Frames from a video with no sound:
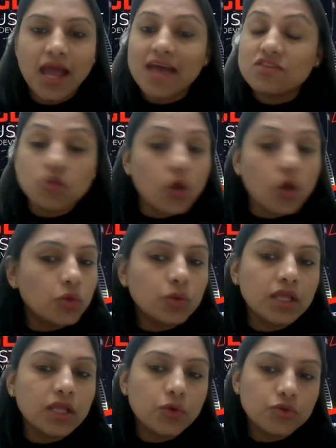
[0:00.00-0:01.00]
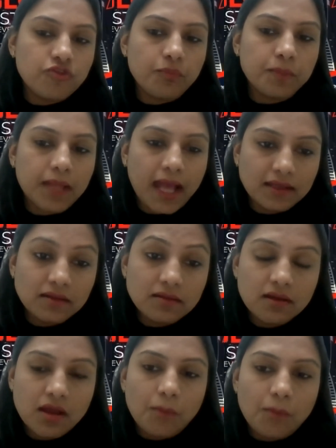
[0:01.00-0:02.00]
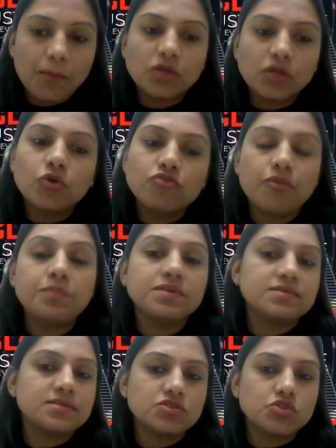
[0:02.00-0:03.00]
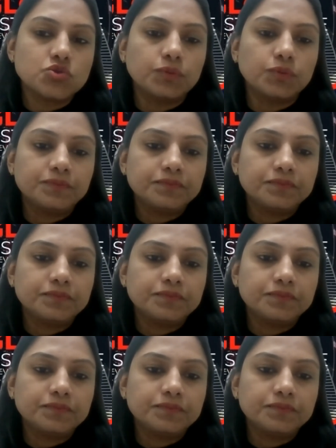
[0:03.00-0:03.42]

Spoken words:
as not only good for planet, but good for business too.